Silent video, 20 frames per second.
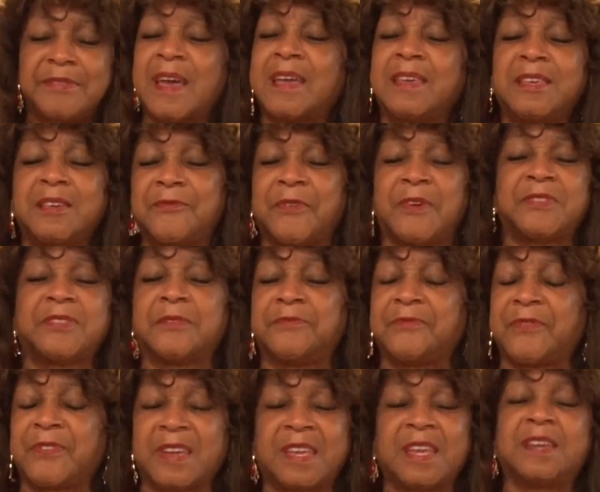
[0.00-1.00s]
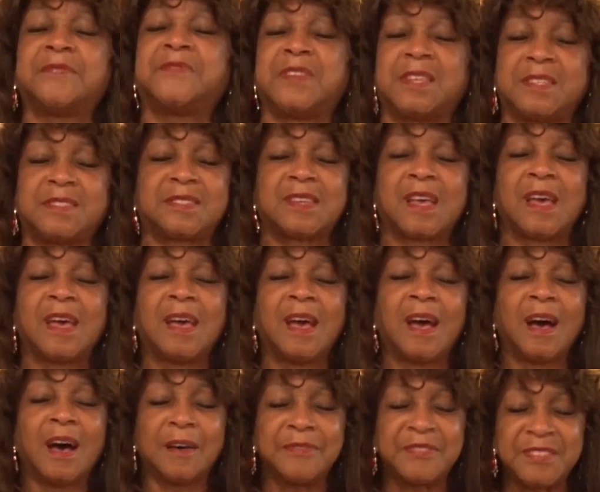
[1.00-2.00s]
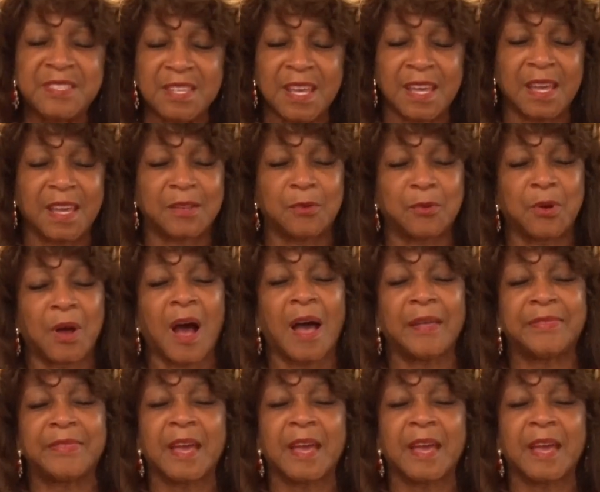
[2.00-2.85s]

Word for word: Thank you for the forgiveness of sin, oh God.